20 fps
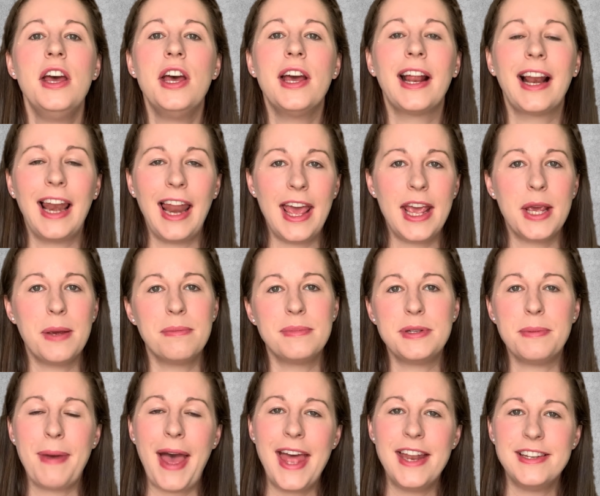claim
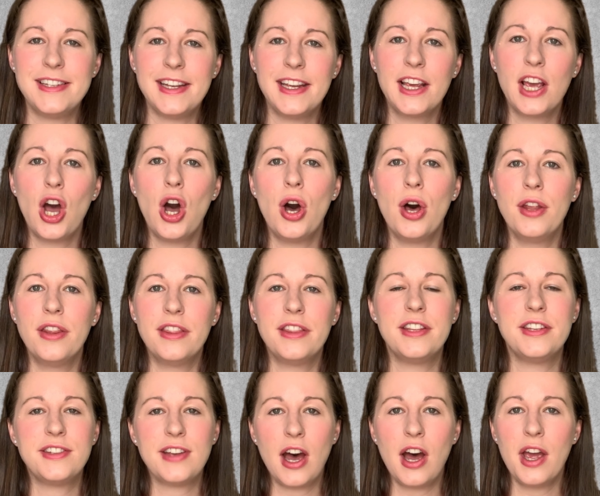depending on the
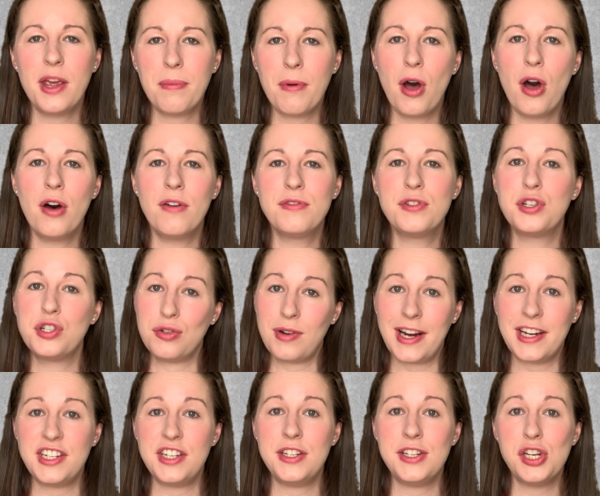type of
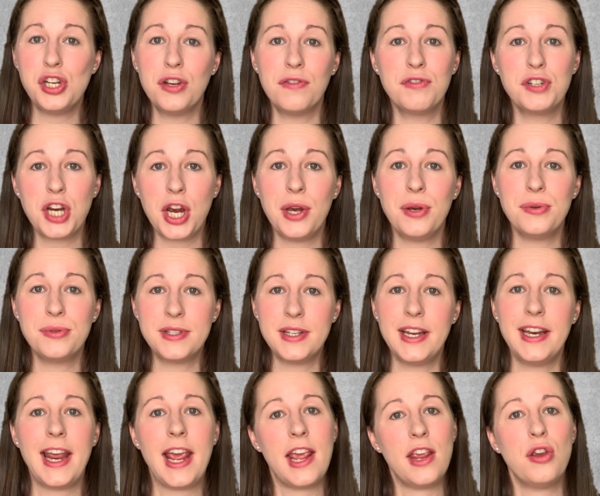strategy you've chosen
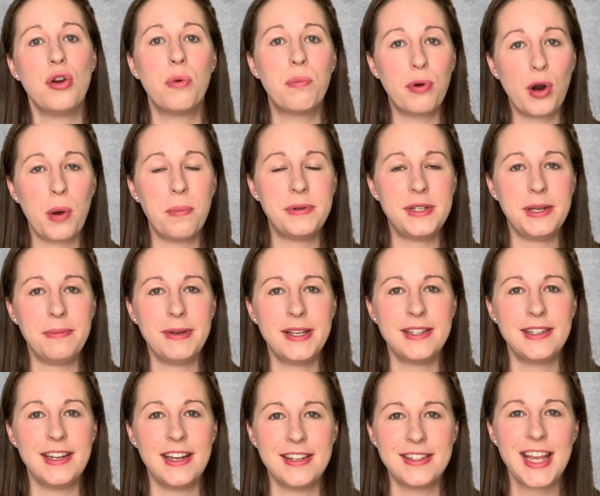in your property
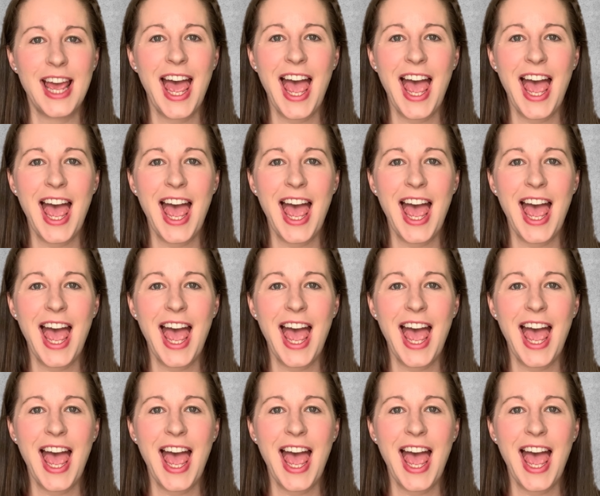business,